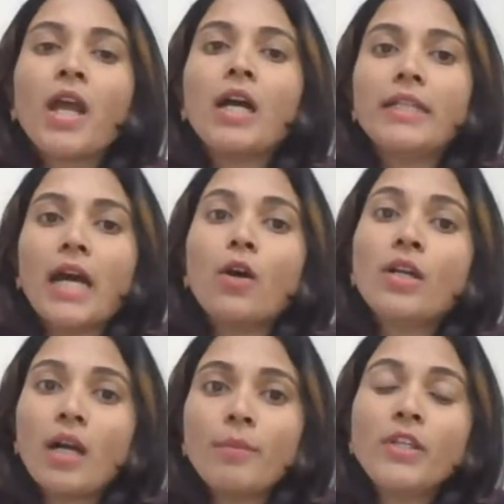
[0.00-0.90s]
Now,
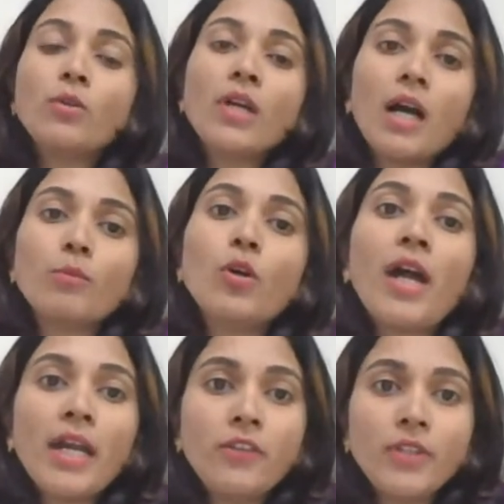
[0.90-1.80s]
coming to
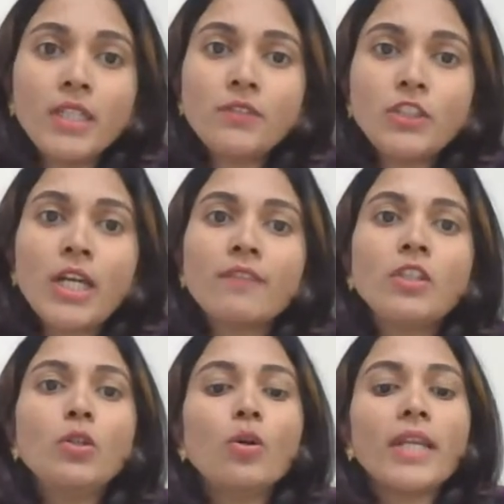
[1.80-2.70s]
carbohydrates, which have a
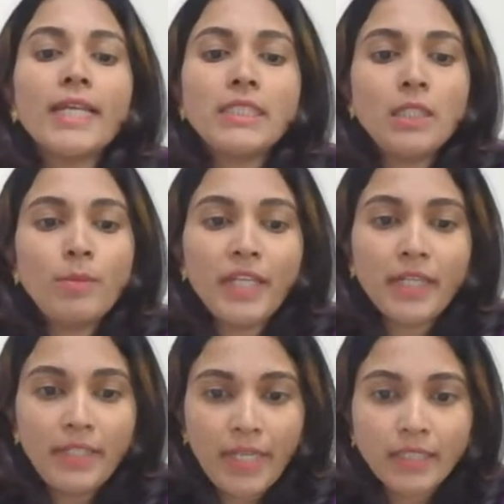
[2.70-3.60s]
low glycemic
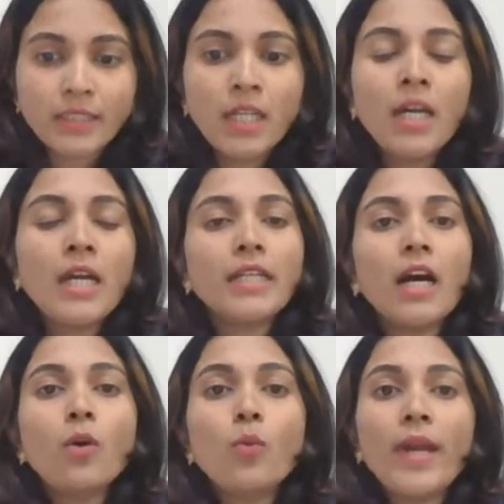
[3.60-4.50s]
index.
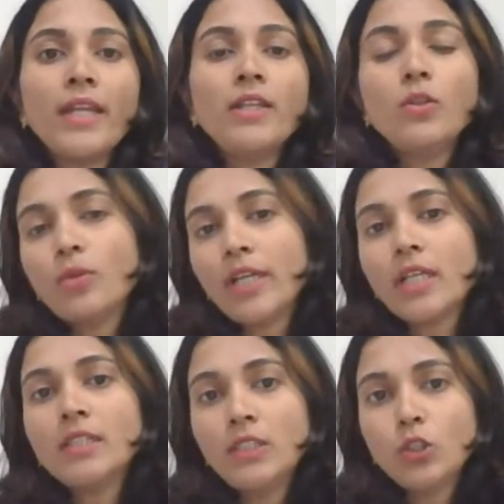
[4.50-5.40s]
Now, when you
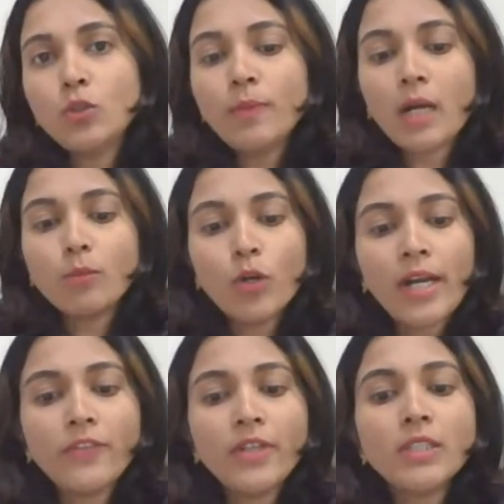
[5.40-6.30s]
consume
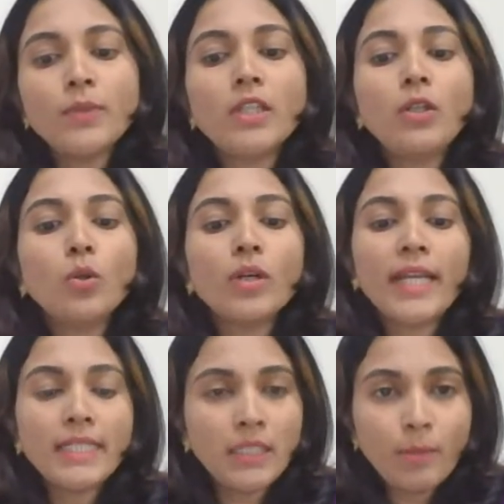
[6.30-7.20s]
carbohydrates with a low
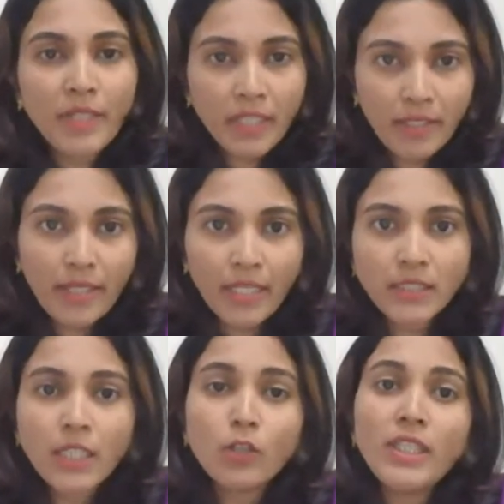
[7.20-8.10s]
glycemic index,
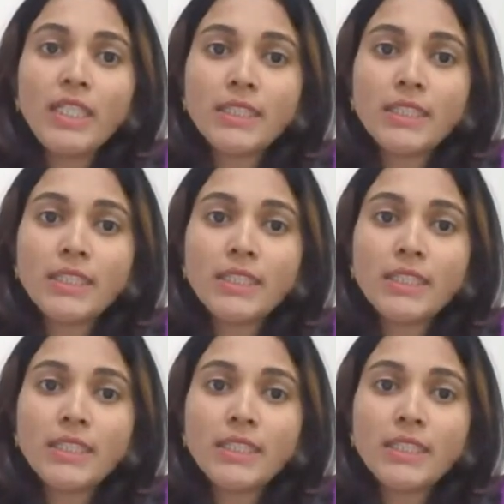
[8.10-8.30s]
now these